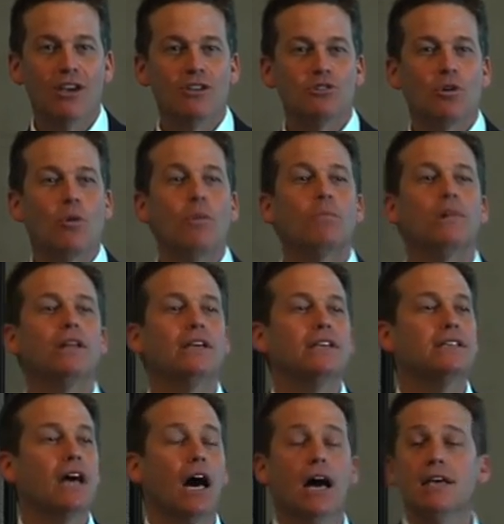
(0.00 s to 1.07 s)
So
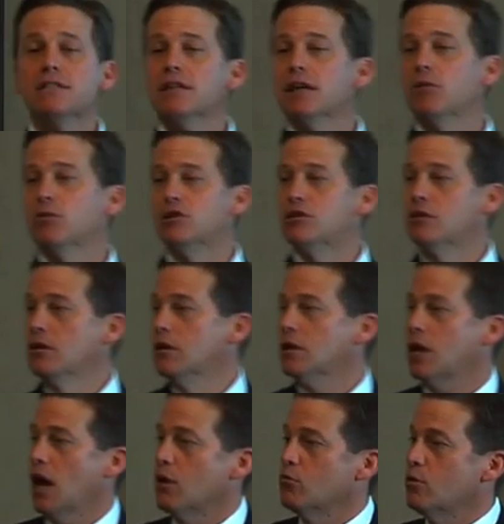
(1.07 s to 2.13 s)
please, isolate with
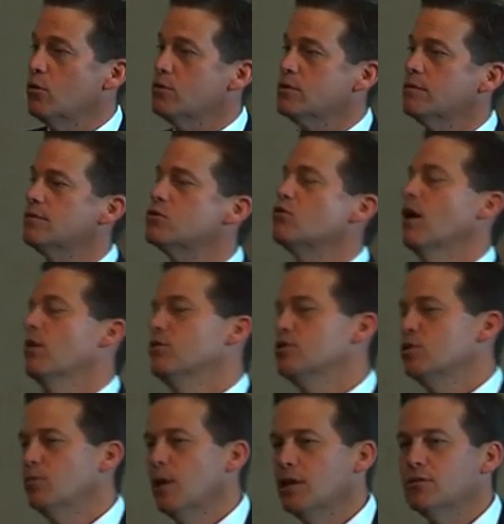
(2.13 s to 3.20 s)
cotton rolls, dry it with
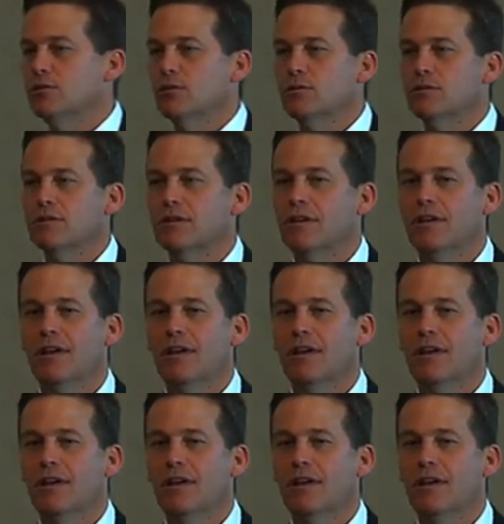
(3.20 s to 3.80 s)
2x2s.